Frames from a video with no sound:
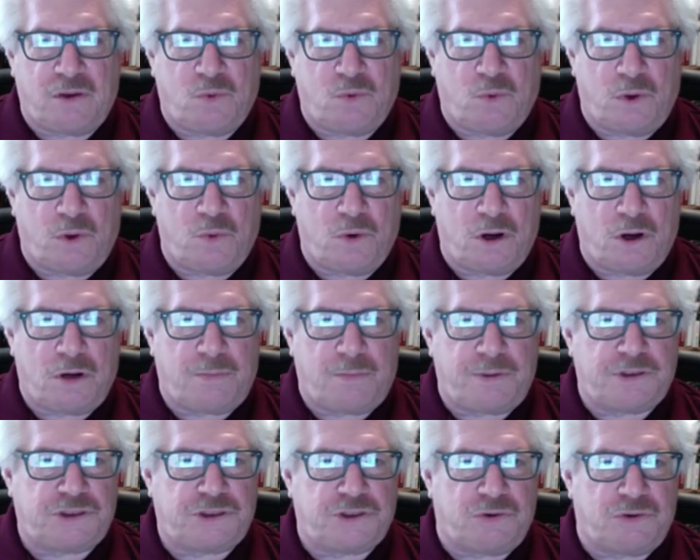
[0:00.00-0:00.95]
we want to
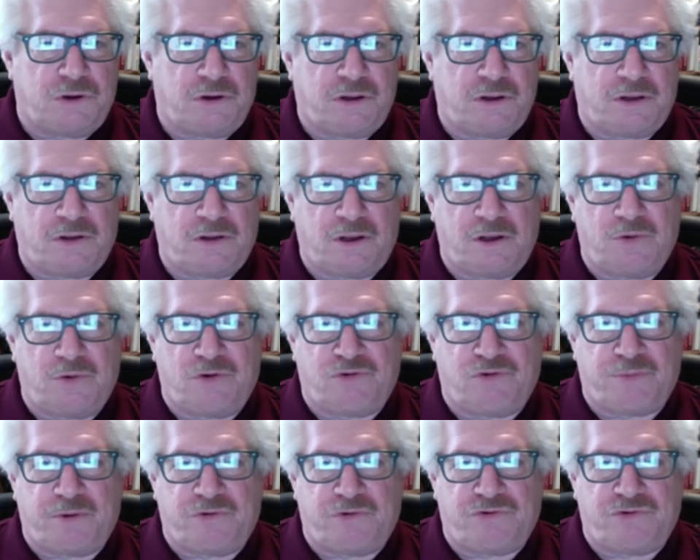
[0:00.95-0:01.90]
be sure that the U.S.
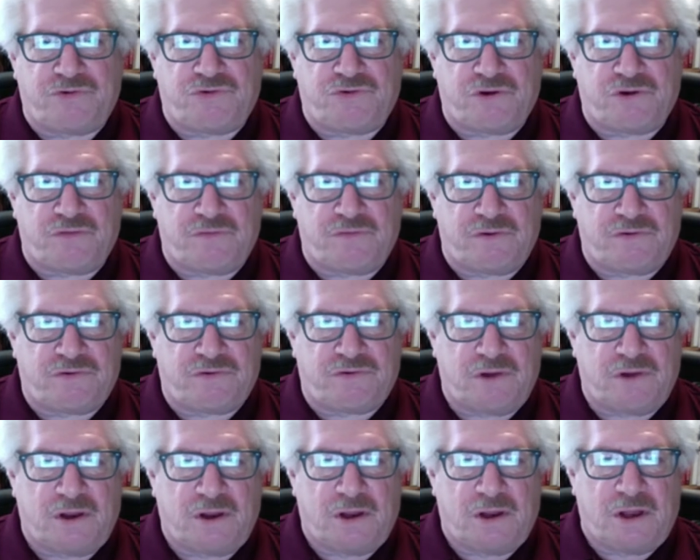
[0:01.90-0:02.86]
Postal Service
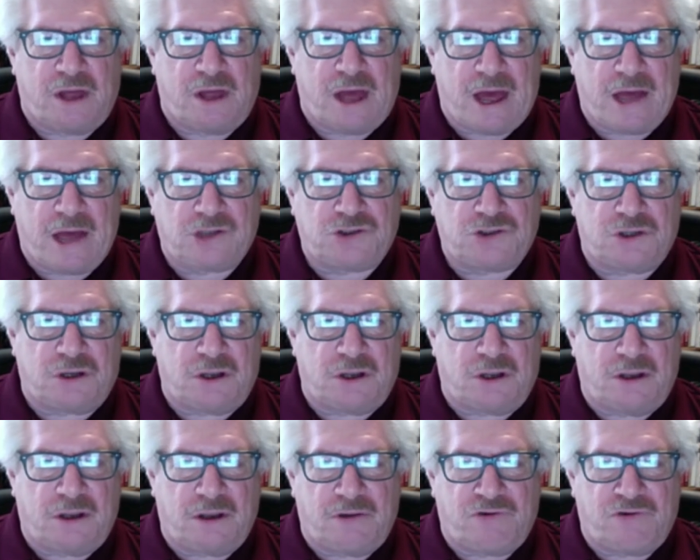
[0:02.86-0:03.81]

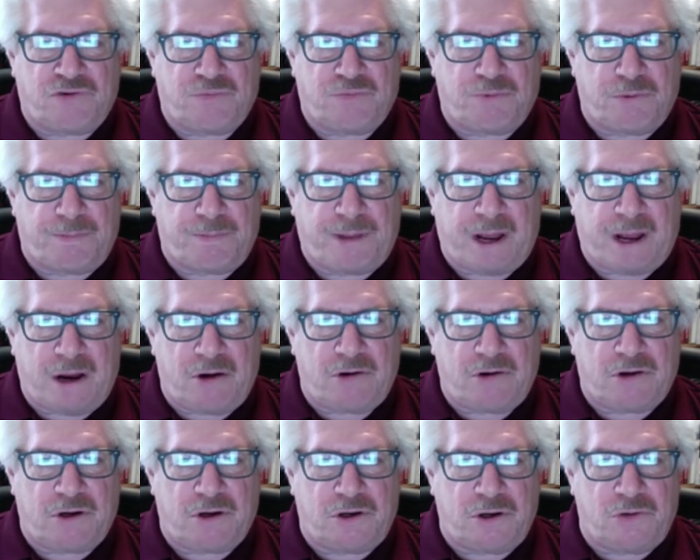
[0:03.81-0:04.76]
actually is
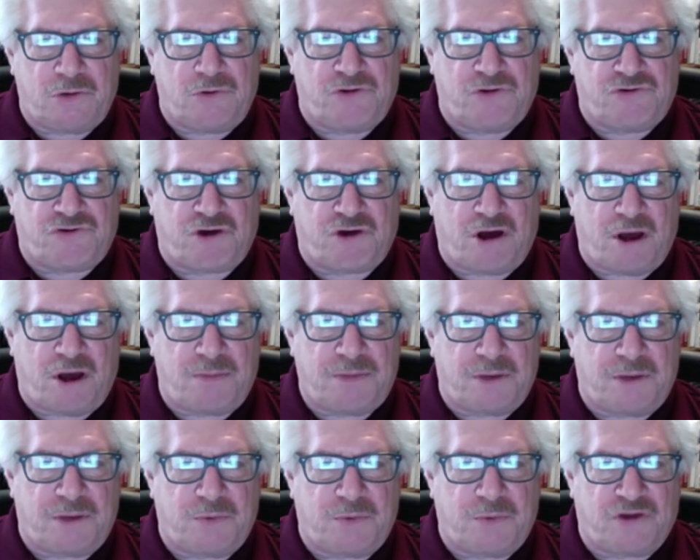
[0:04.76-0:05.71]
prepared to do the job
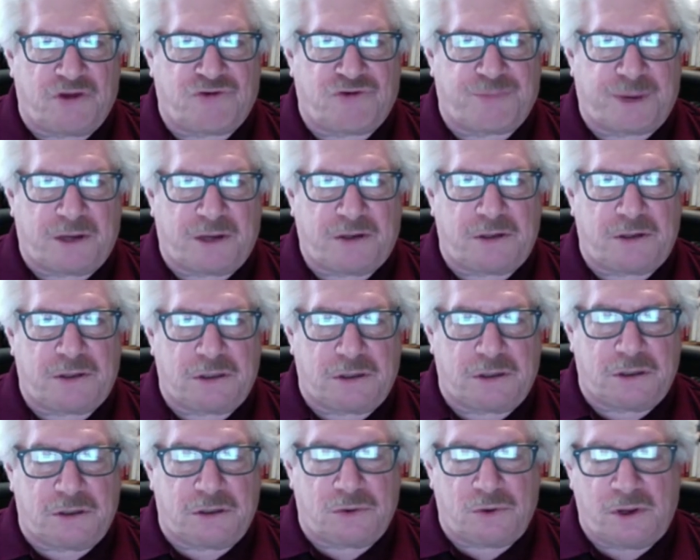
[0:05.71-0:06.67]
that we expected to
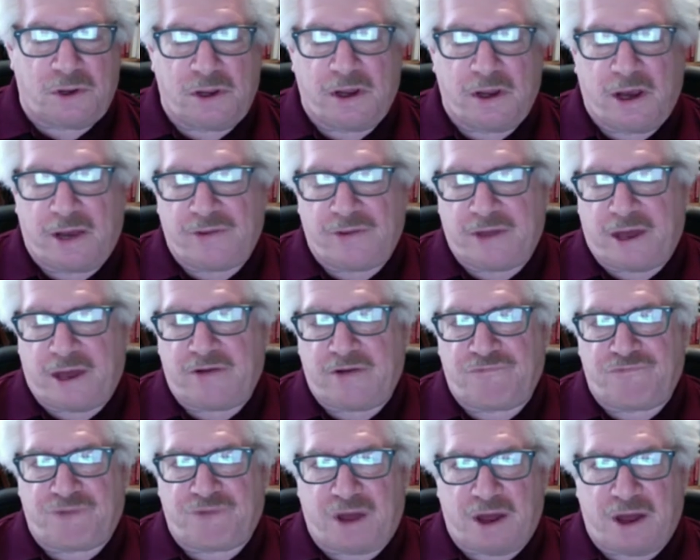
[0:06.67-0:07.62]
do, and that,
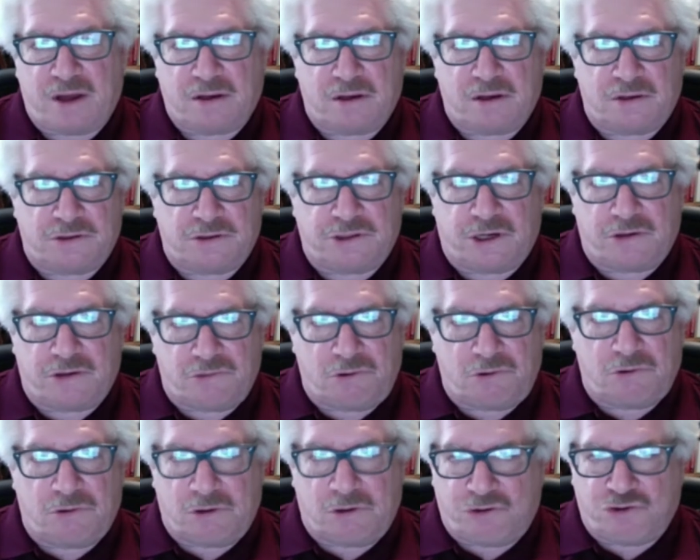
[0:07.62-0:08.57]
in fact,
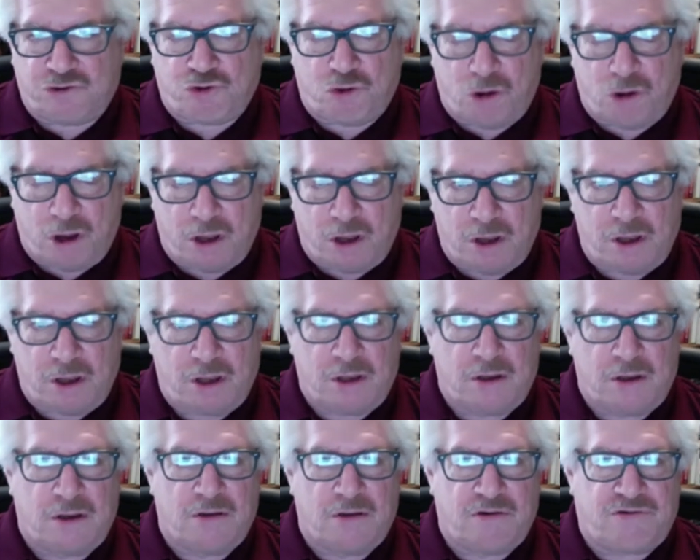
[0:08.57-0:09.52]
General DeJoy
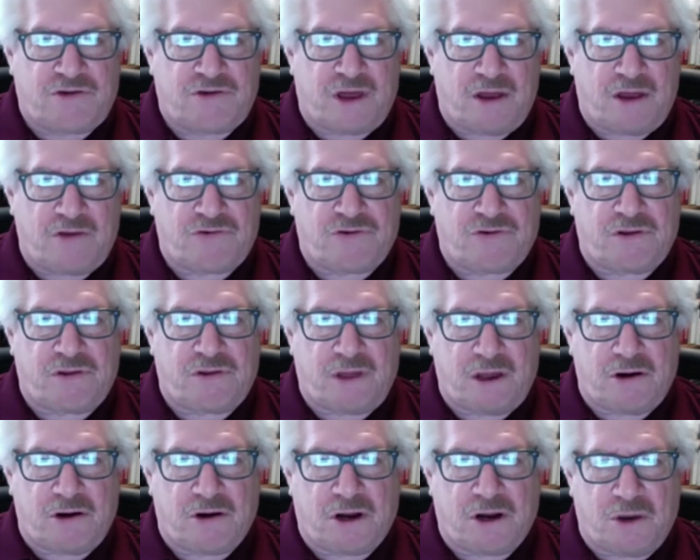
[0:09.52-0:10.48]
says
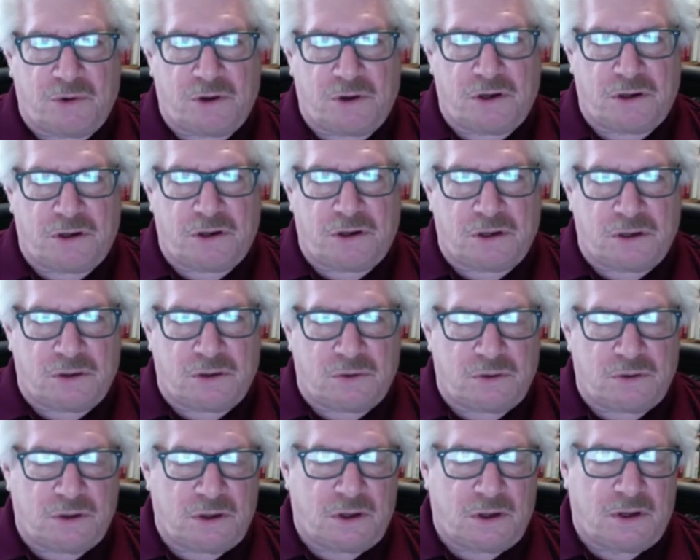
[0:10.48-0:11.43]
they are going to do.
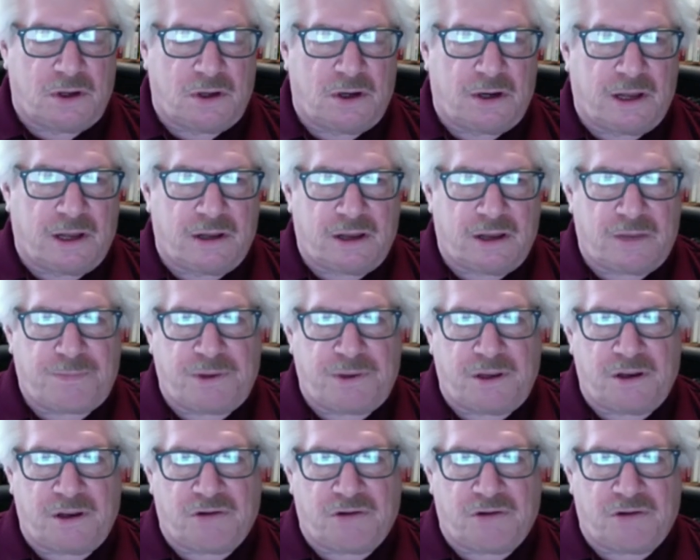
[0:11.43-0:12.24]
Now, that being